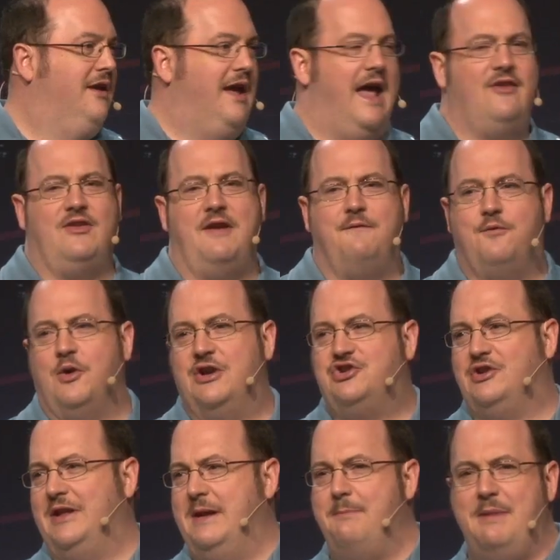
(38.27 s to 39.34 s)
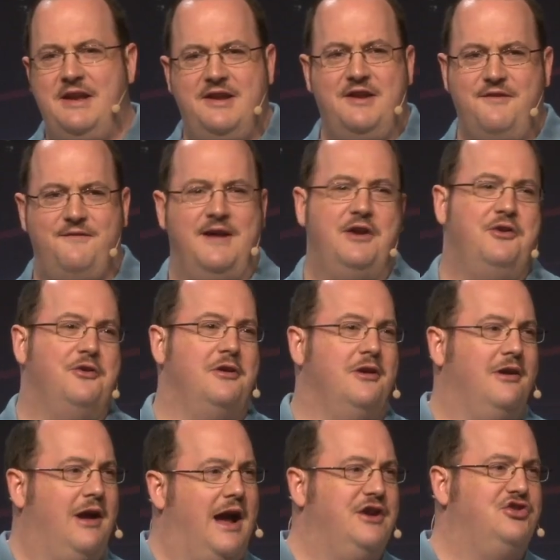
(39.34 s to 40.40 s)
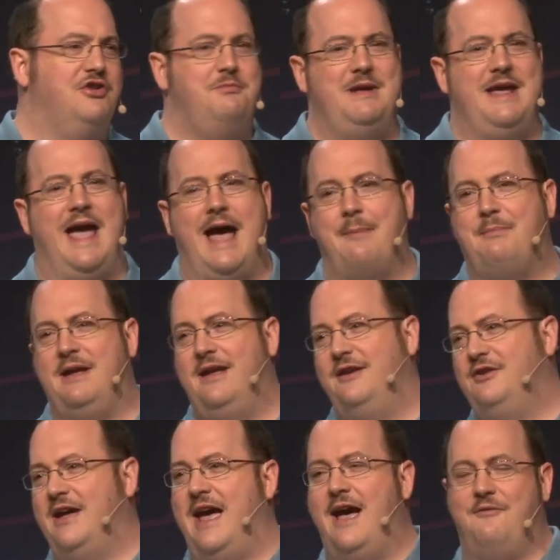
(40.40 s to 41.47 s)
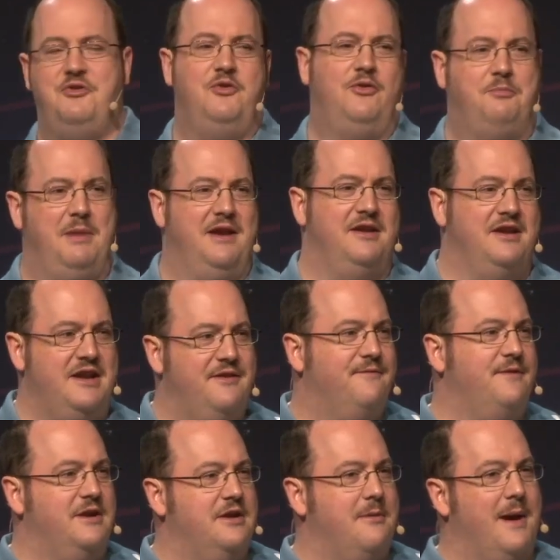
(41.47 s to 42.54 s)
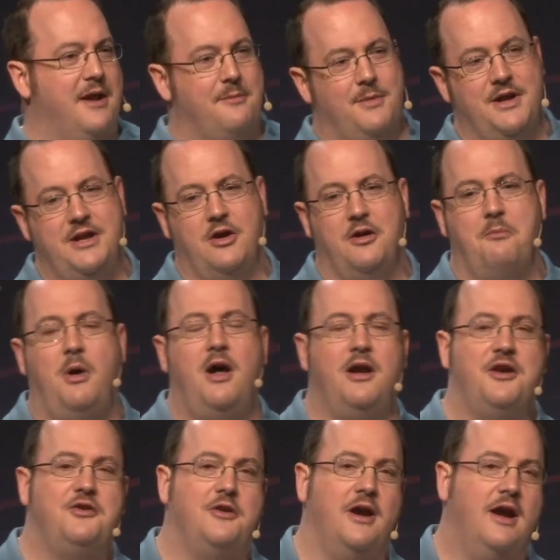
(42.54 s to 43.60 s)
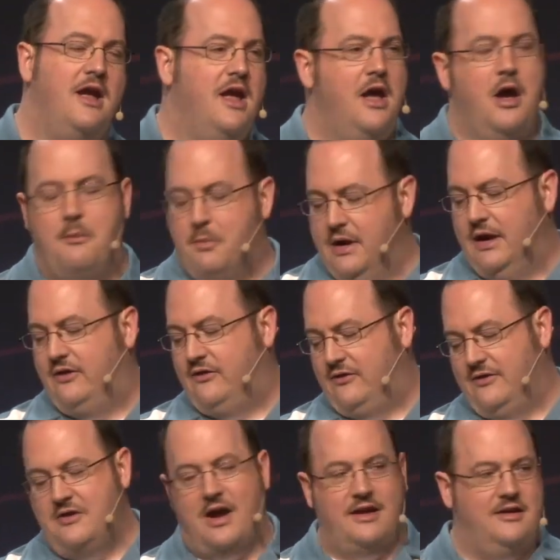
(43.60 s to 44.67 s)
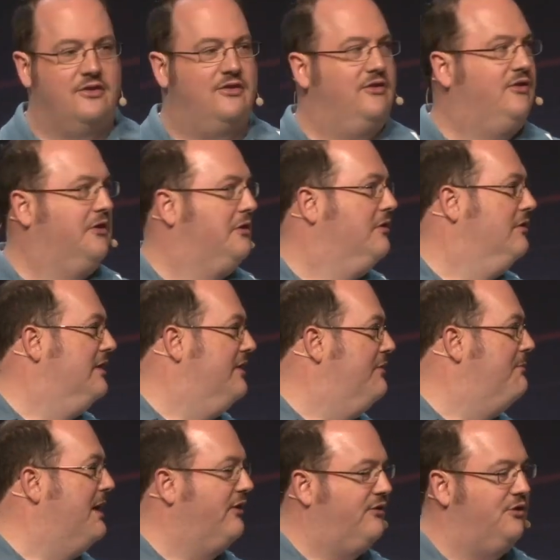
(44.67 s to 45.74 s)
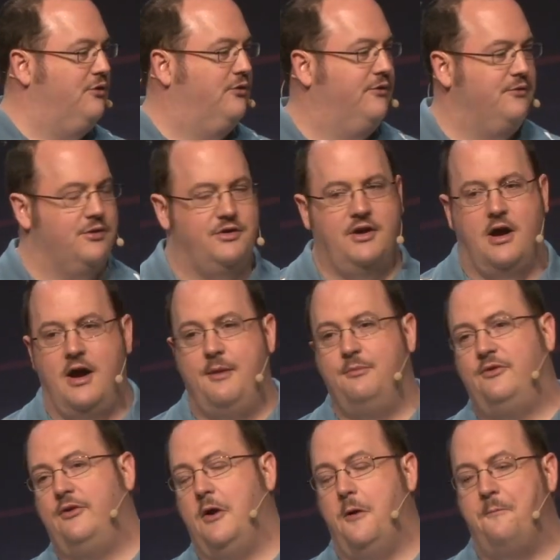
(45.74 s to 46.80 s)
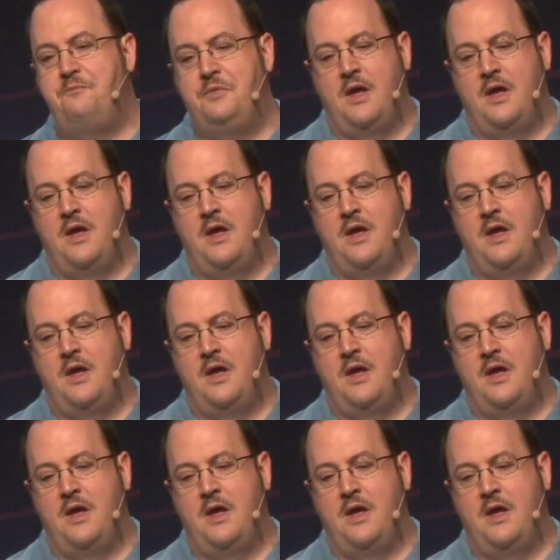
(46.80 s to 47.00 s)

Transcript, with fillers: As a freshly minted vendor, I should be happy to have you spend an infinite amount of money on monitoring, but it's not necessarily the best use of your time. So